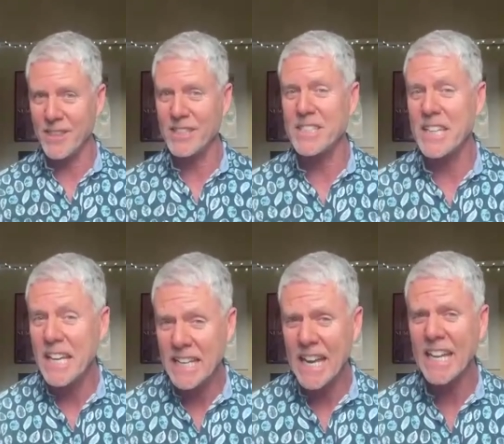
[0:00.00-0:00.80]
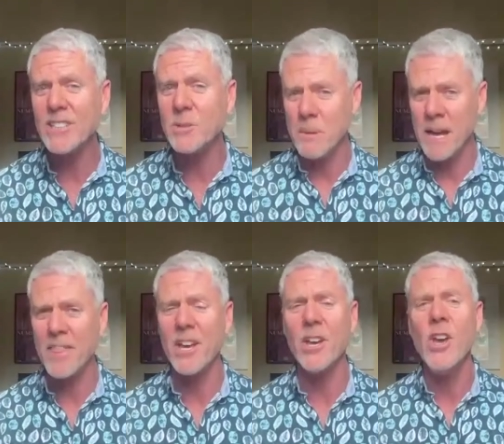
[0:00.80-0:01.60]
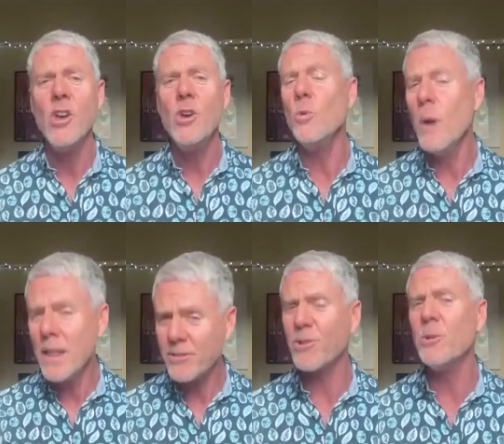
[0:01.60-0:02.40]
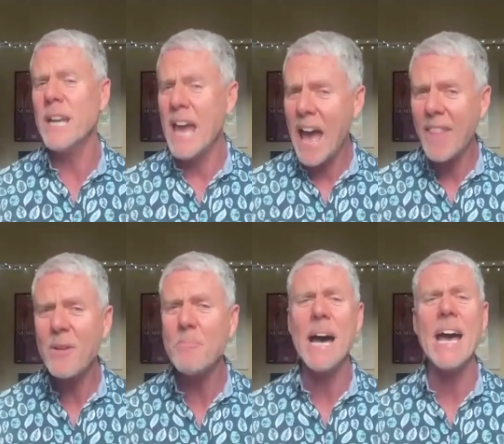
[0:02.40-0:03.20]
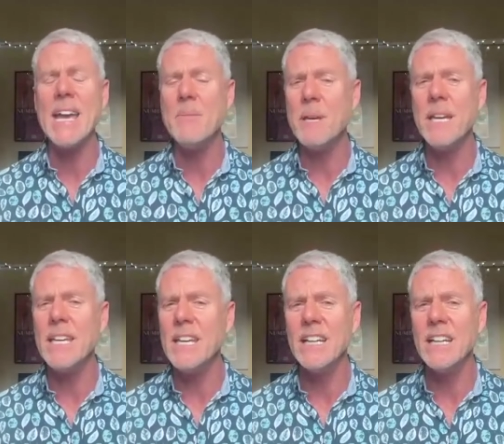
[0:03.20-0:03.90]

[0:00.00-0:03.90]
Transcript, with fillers: The mm. teenage mother who went through and had the baby.